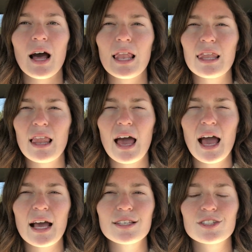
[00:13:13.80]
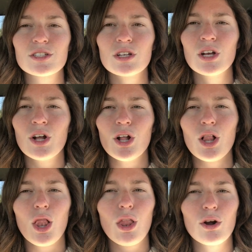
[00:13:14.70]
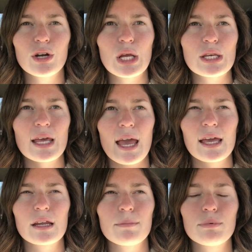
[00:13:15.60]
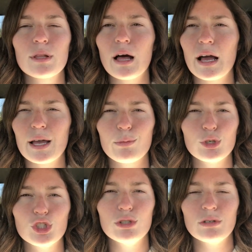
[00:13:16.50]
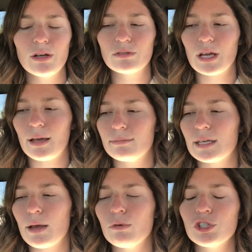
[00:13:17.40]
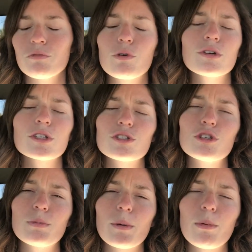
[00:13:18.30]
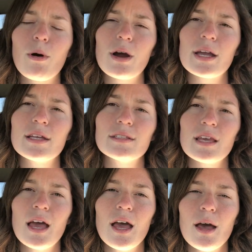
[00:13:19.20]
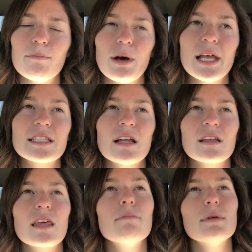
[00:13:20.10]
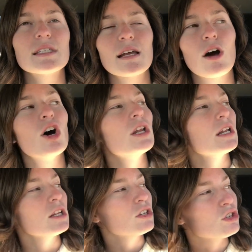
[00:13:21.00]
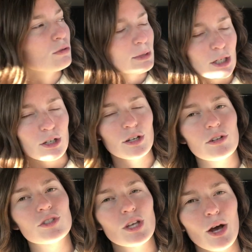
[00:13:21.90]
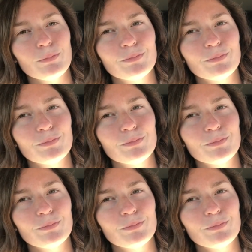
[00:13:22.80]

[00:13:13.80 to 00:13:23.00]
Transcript: last learning day and applying what you know type day, which of course is super important, but it's not like they missed out on any new material. So